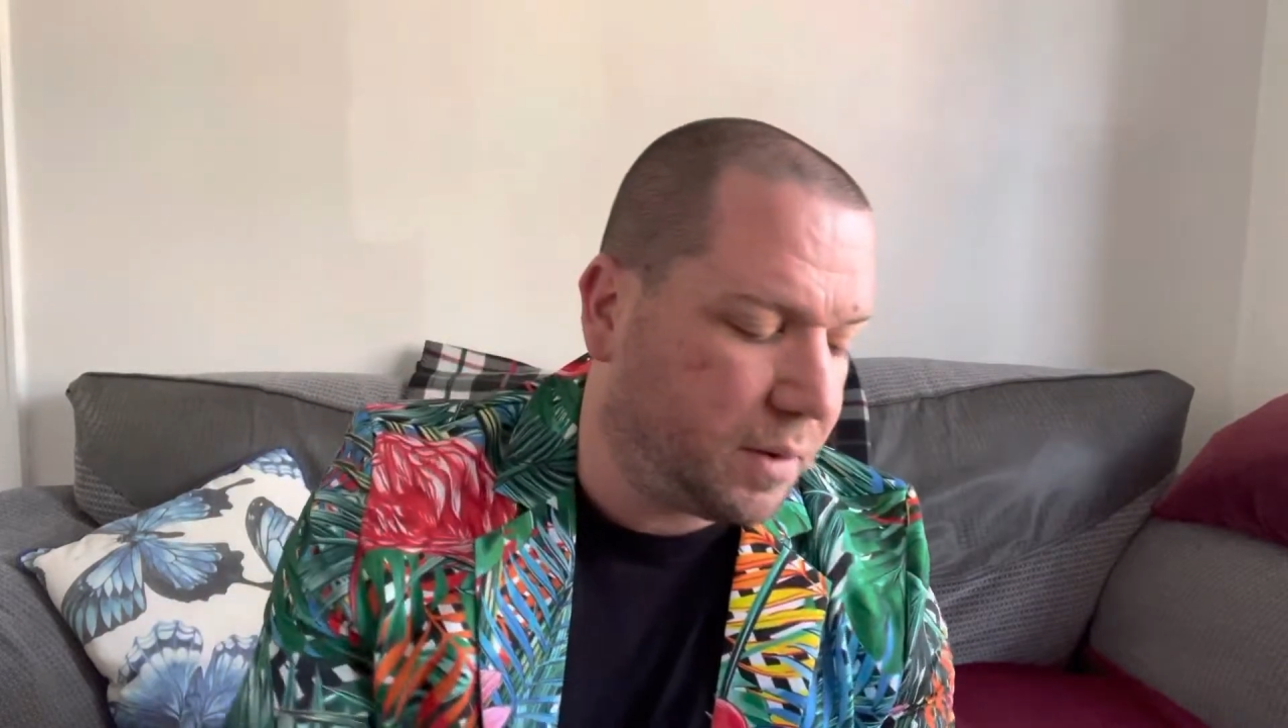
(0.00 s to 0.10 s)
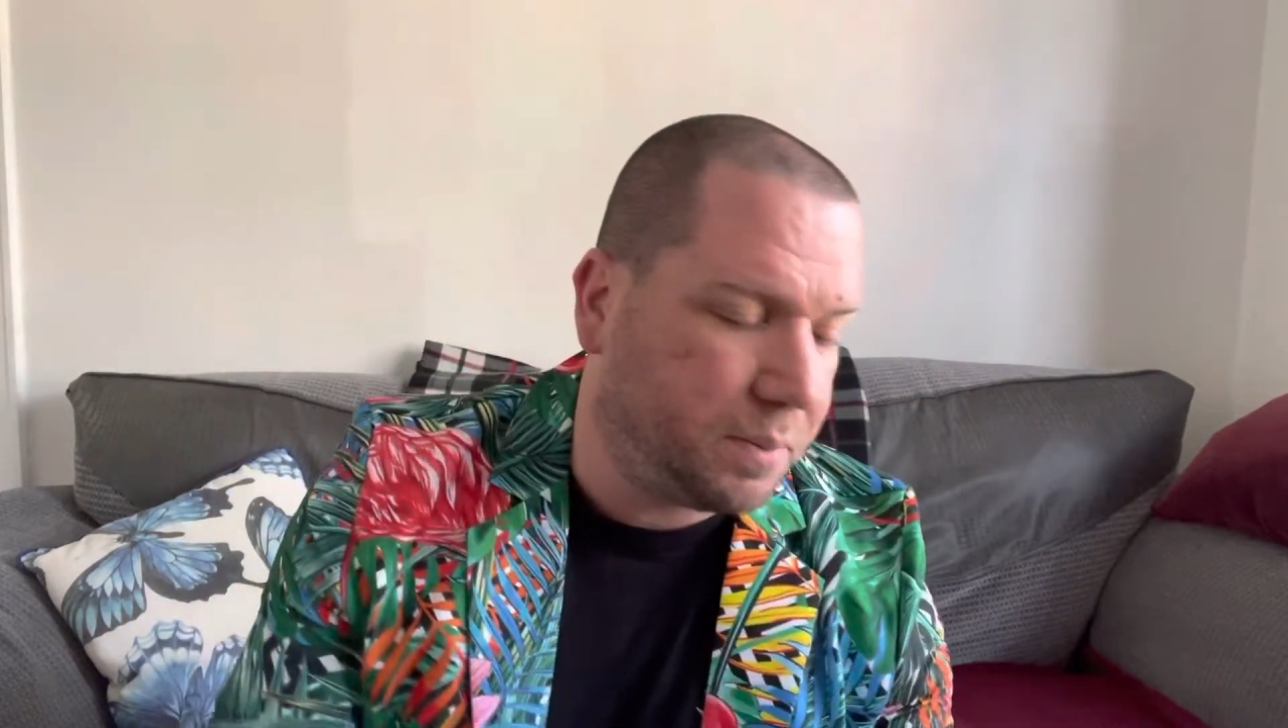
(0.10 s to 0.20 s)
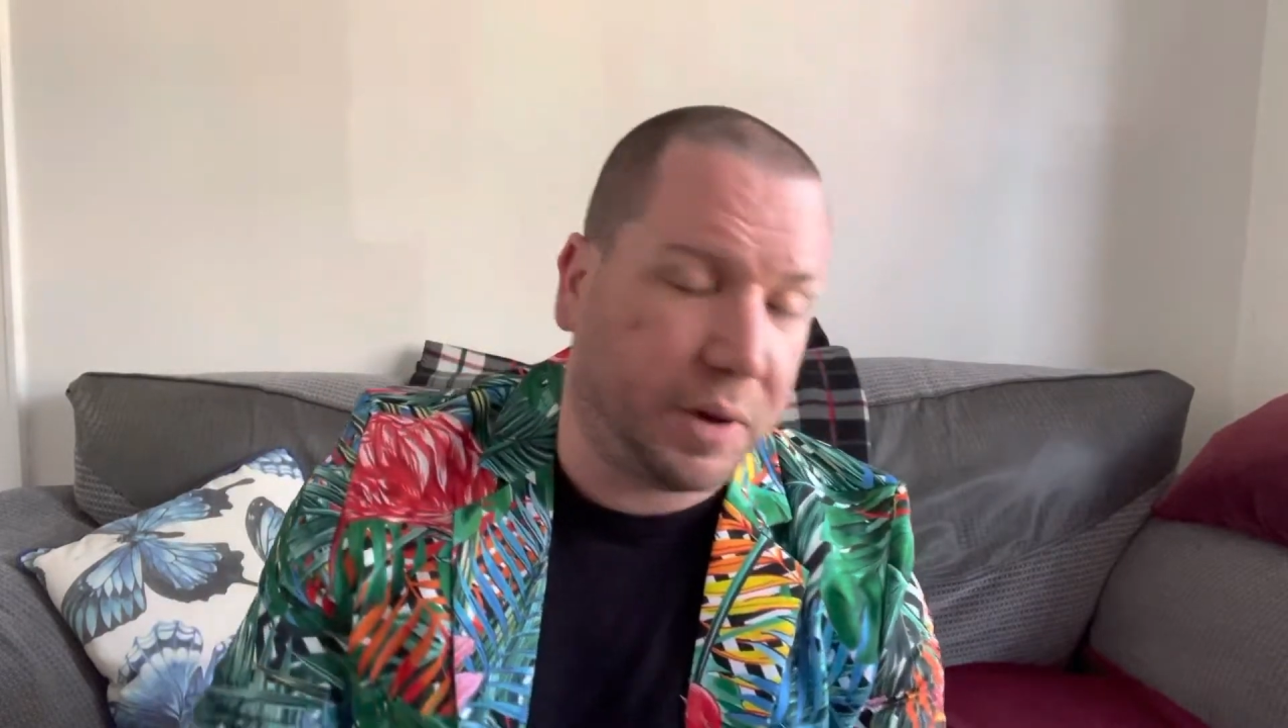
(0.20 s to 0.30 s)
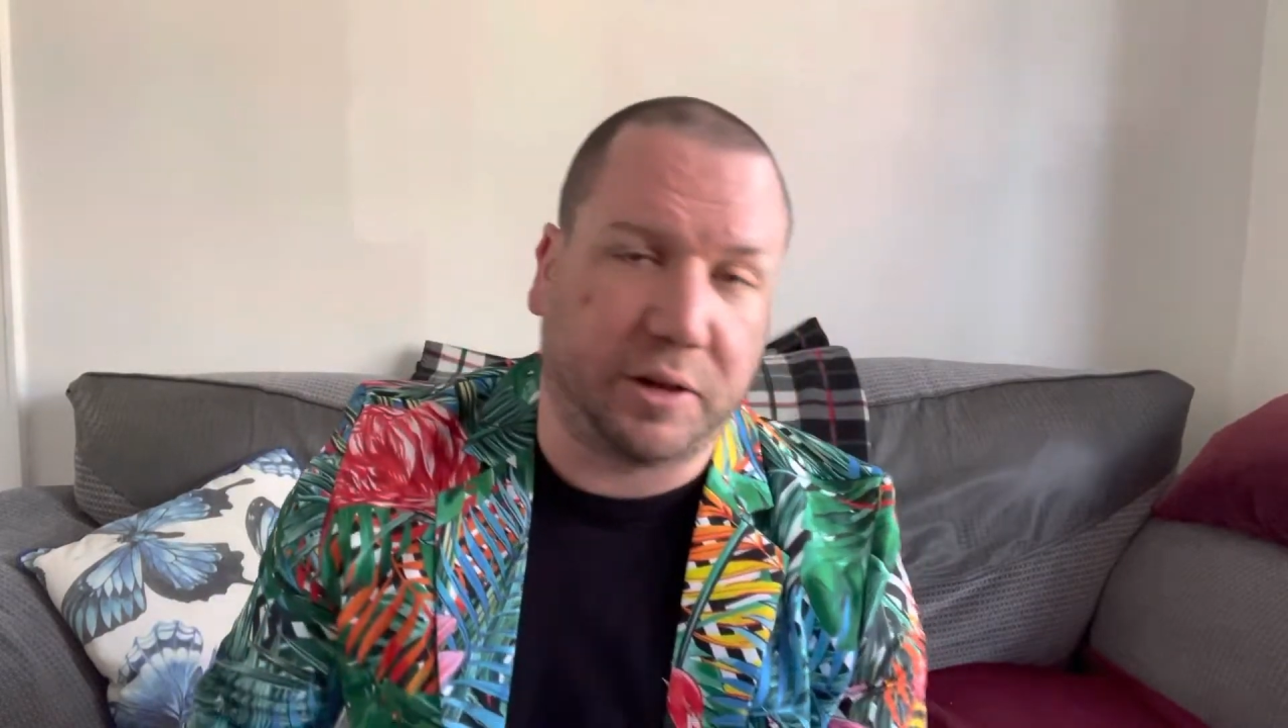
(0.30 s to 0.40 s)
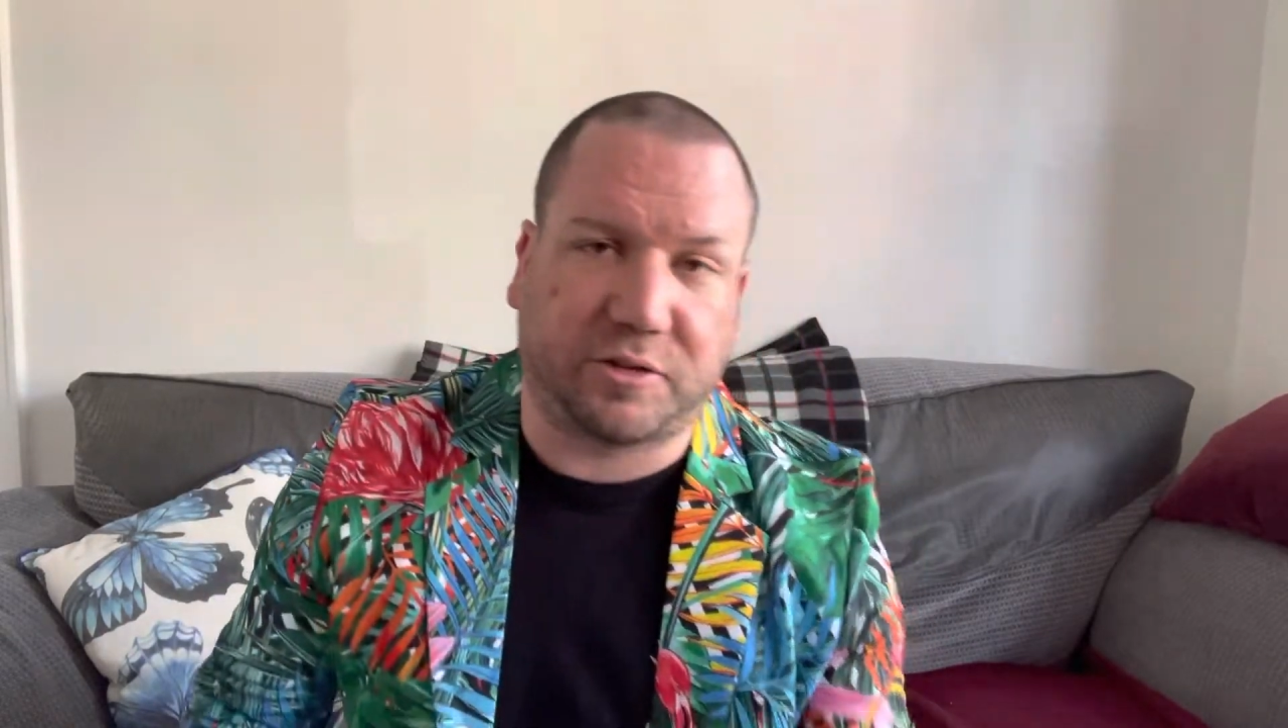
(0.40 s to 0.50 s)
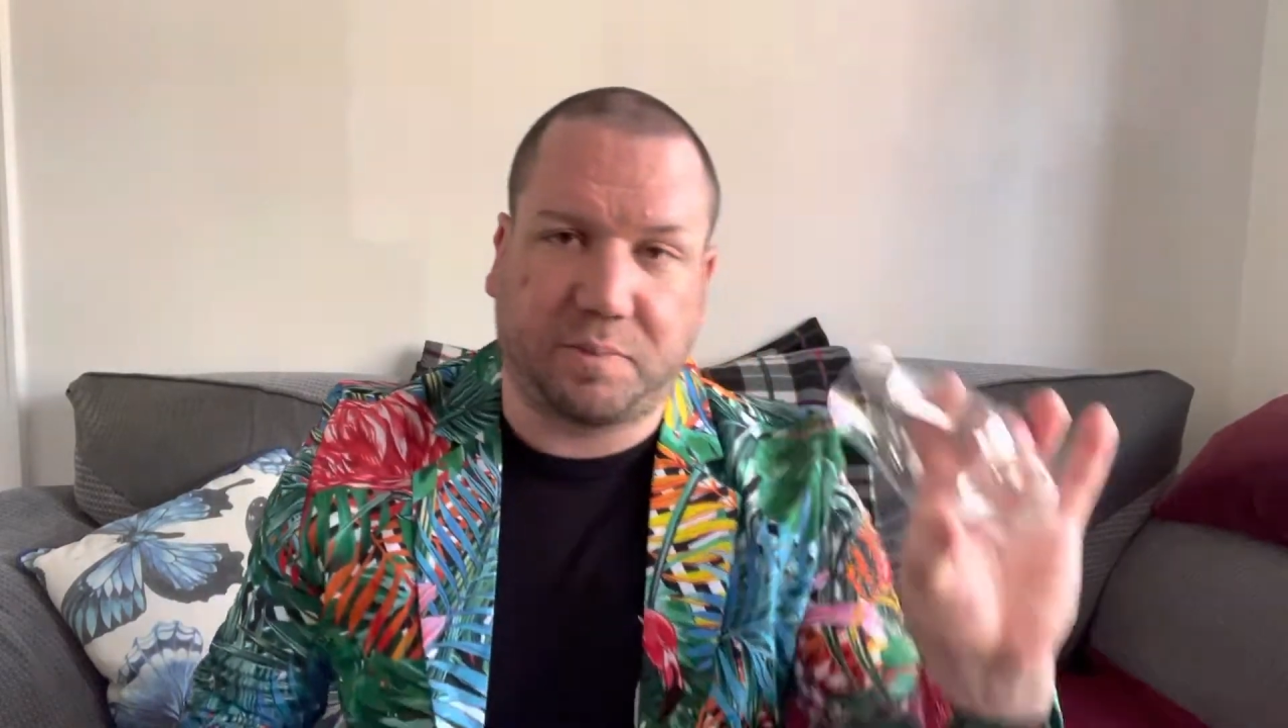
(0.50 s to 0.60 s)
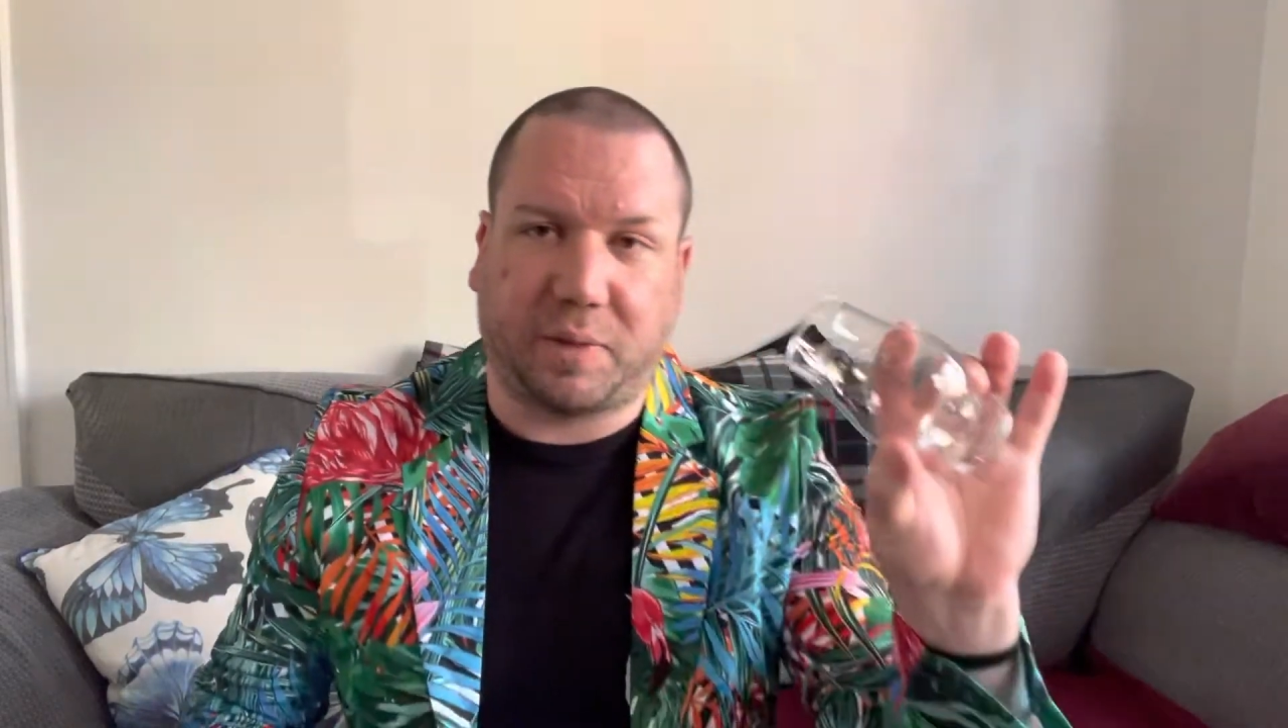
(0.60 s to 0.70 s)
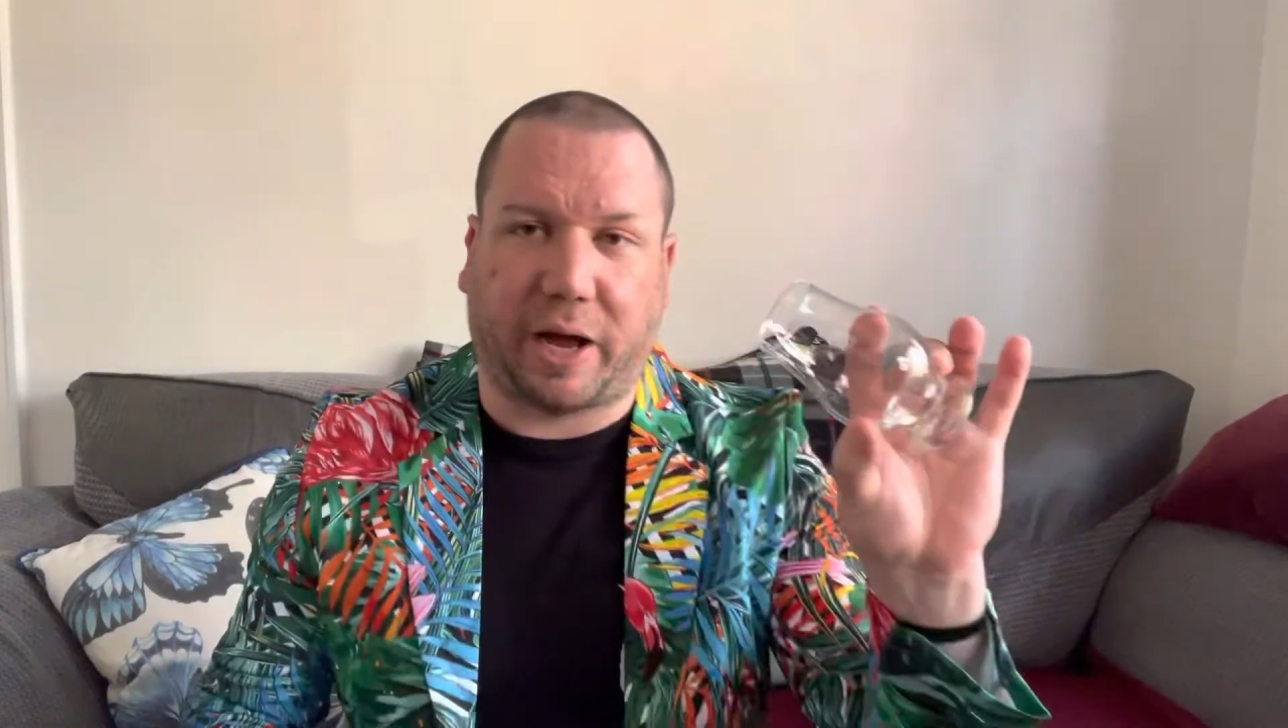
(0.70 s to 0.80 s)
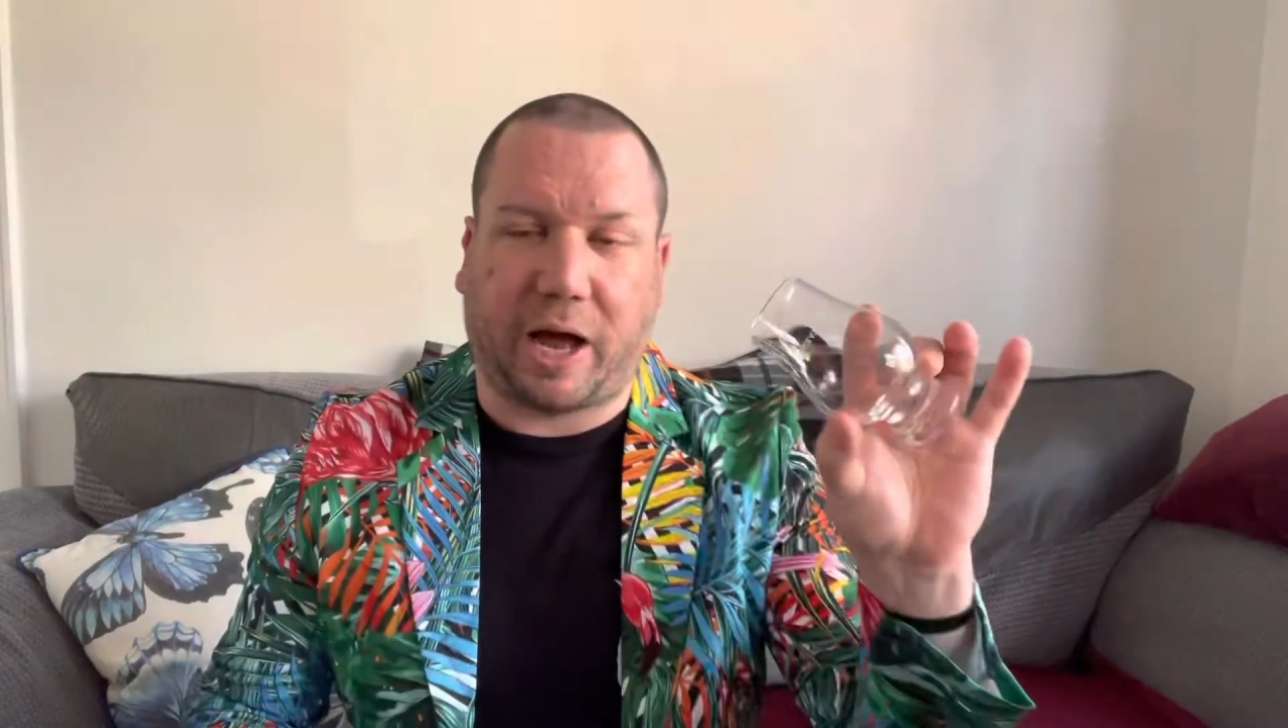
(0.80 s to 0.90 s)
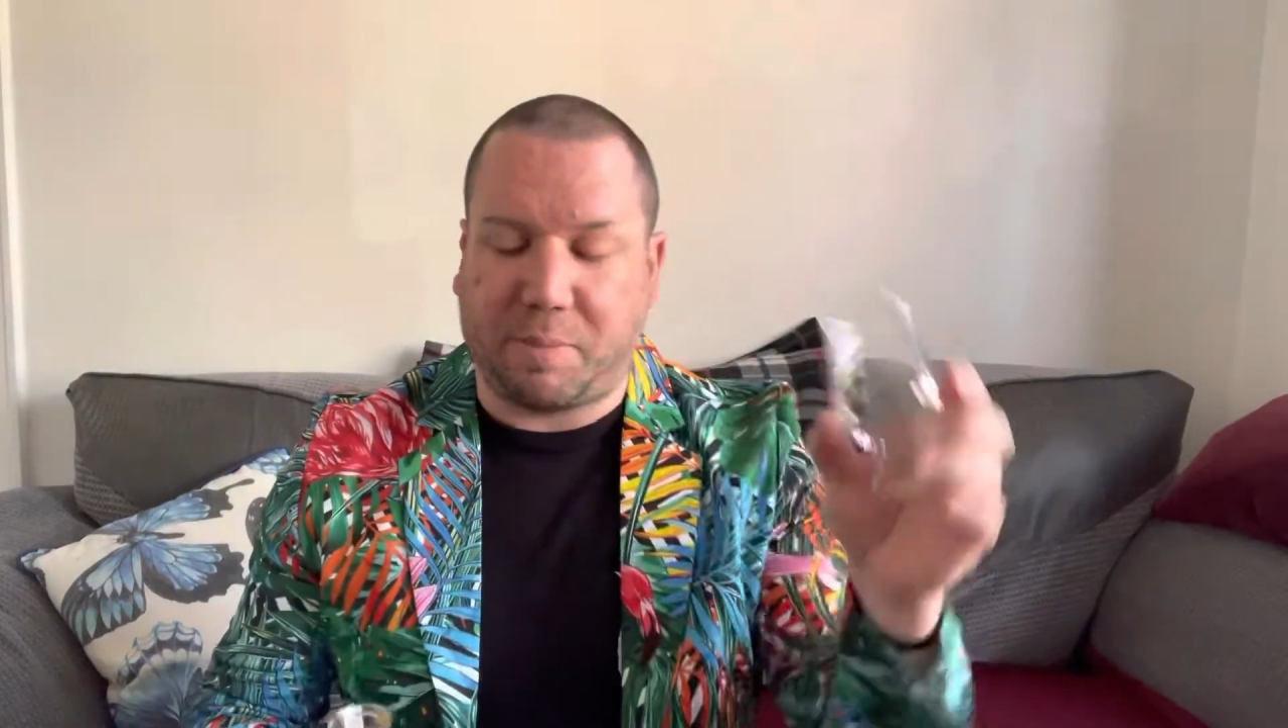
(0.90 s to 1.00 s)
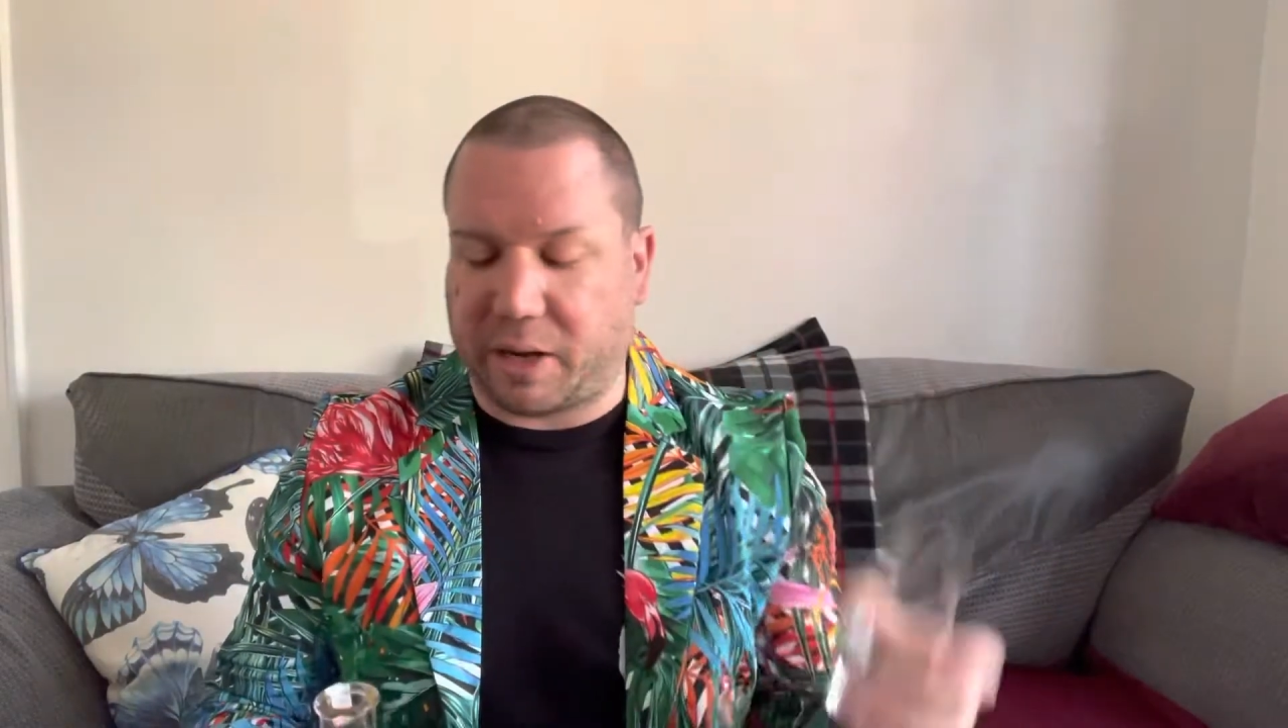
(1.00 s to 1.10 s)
But I have my